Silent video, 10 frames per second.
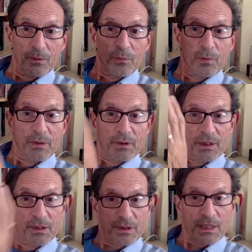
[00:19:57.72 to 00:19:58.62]
We
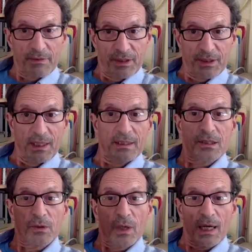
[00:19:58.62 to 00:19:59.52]
reduce everything
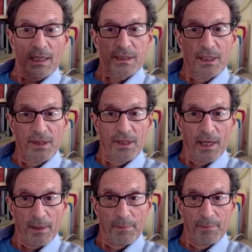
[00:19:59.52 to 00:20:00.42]
to us and
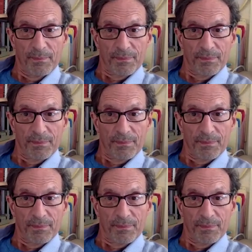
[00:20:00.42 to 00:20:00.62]
them,